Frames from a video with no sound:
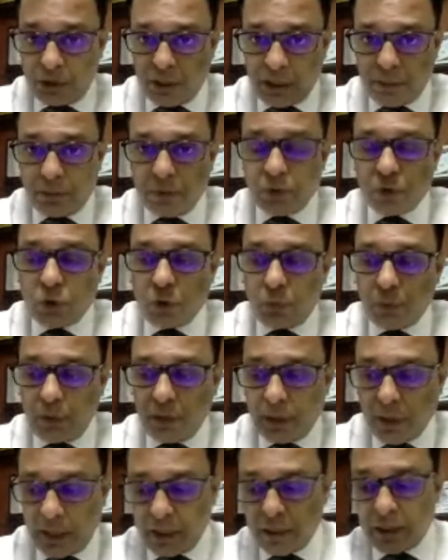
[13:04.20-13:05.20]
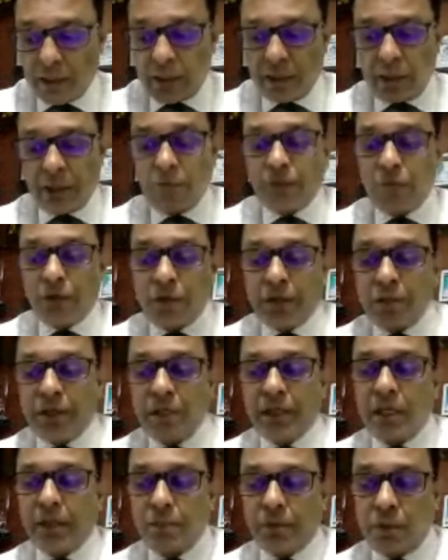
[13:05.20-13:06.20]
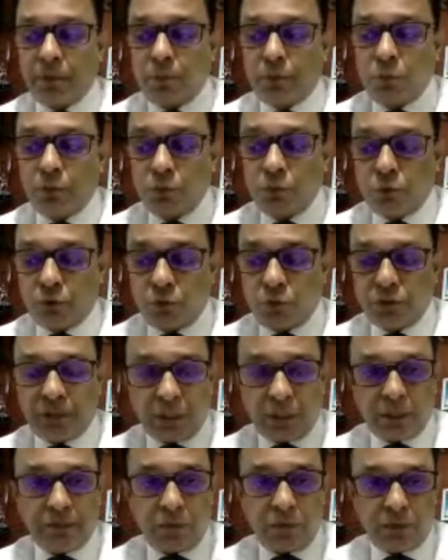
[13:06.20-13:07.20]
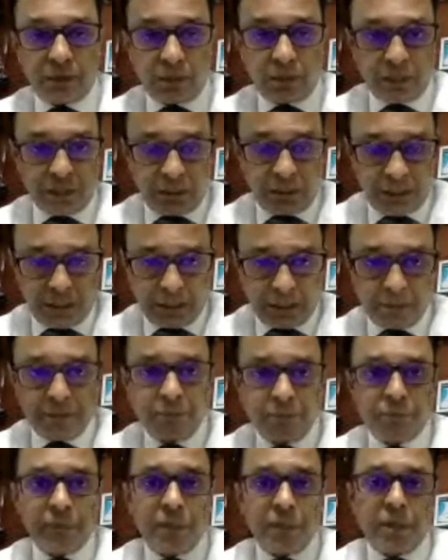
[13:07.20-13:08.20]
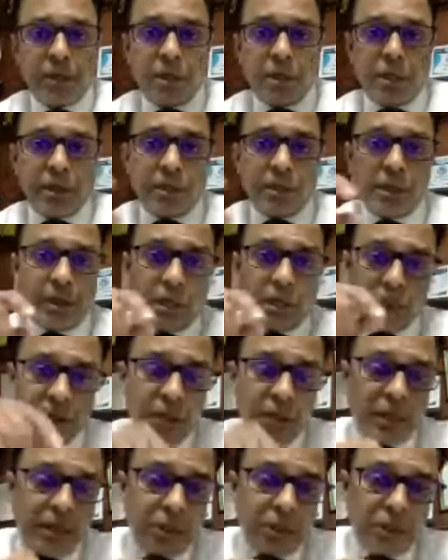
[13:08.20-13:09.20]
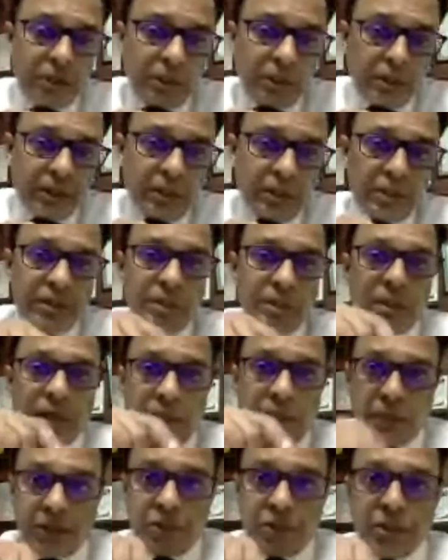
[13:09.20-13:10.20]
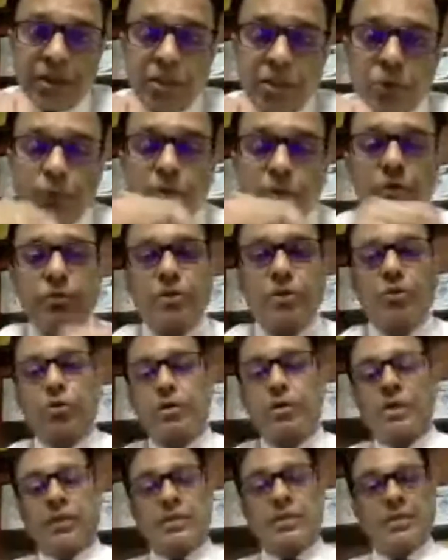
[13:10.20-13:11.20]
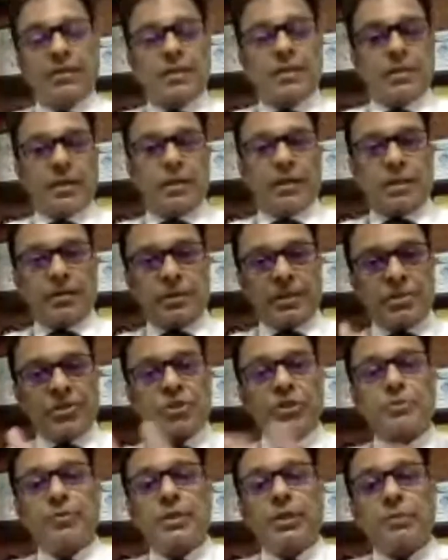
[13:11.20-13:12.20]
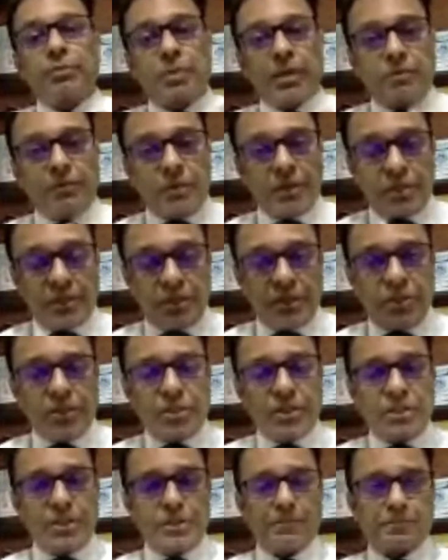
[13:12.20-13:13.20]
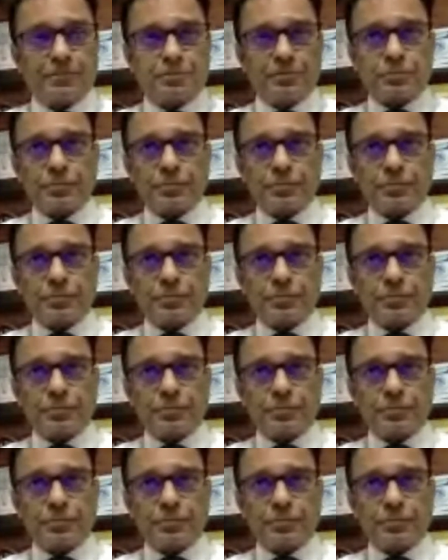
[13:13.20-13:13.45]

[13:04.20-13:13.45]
with laparoscopy, and infertility can be improved to a significant extent. The other condition is adhesions, which we call adhesions, meaning pelvic adhesions,